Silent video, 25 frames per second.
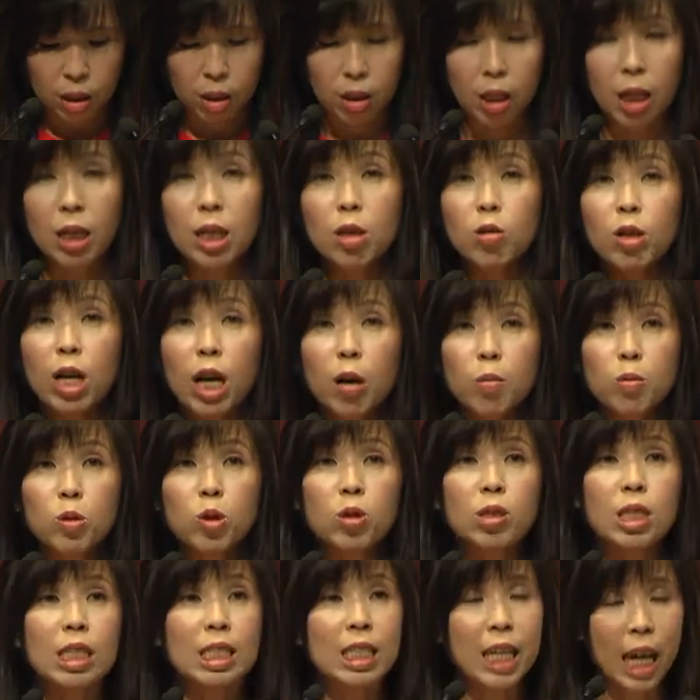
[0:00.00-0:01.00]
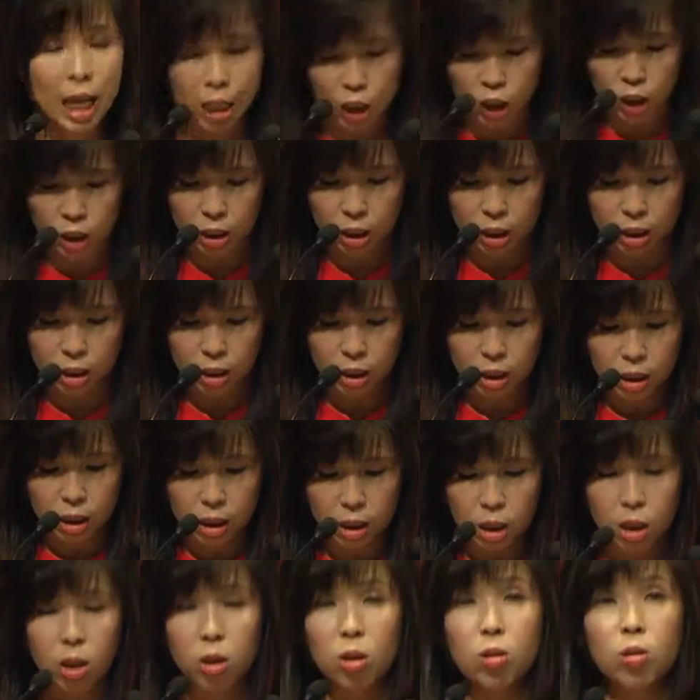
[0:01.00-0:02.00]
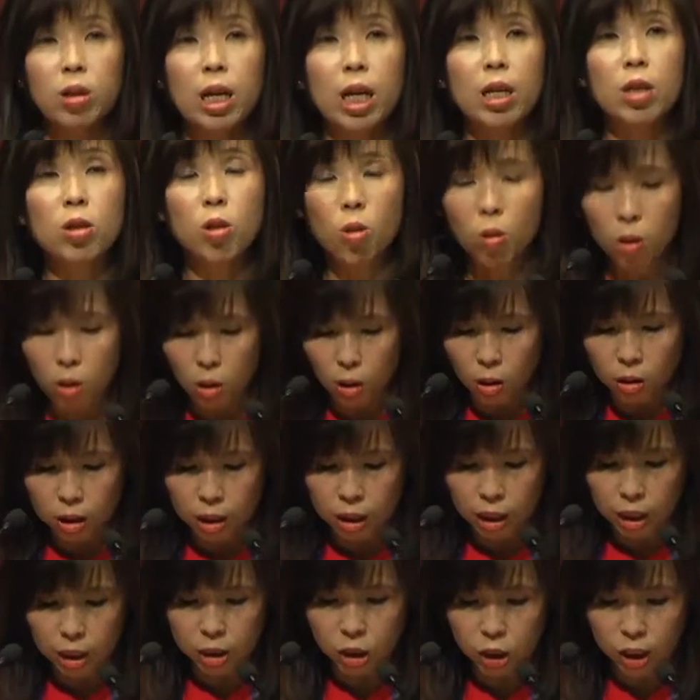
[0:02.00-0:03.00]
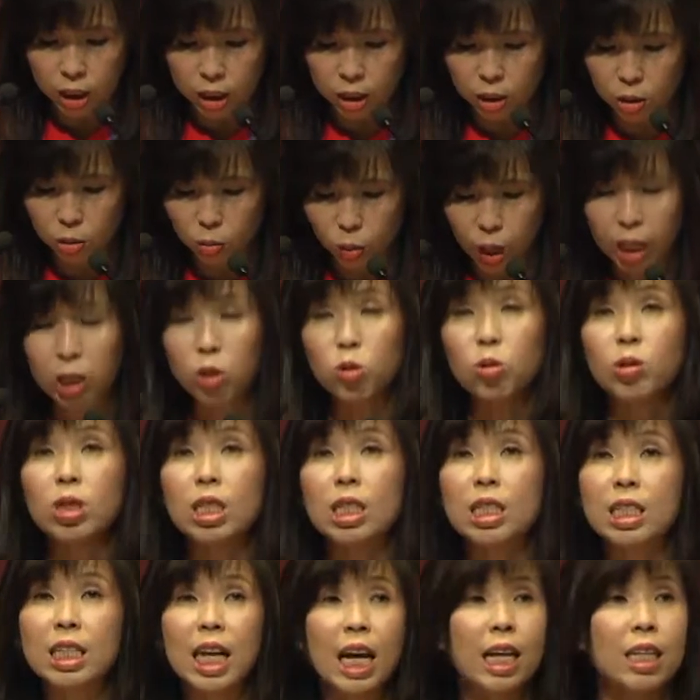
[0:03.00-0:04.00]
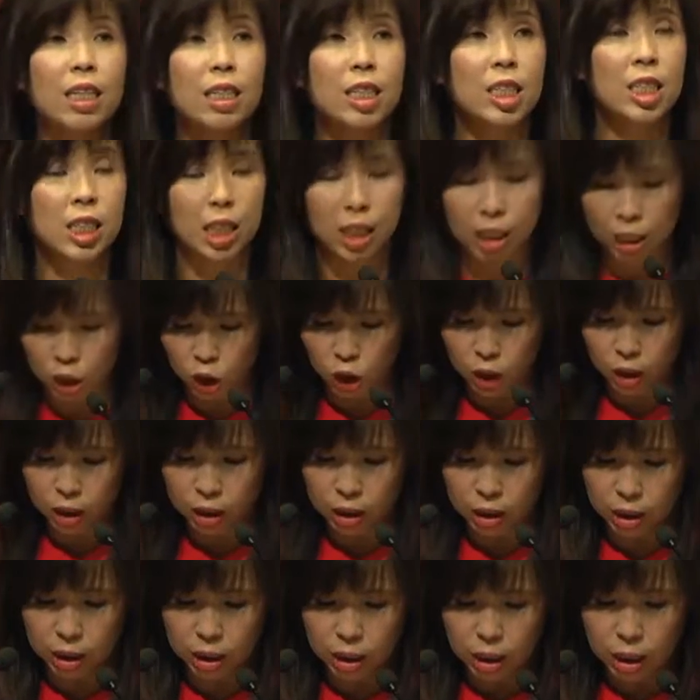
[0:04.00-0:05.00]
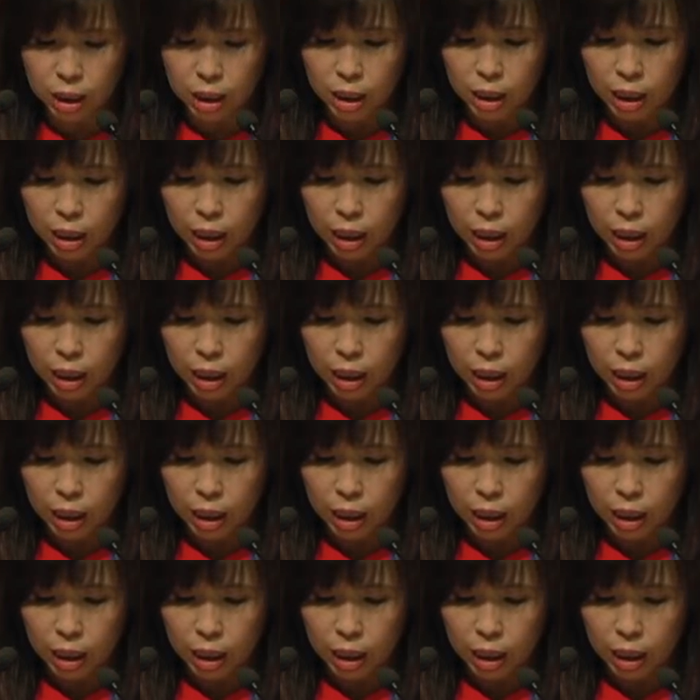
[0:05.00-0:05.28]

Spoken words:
Then you come to detection. You can no longer just wait to detect signatures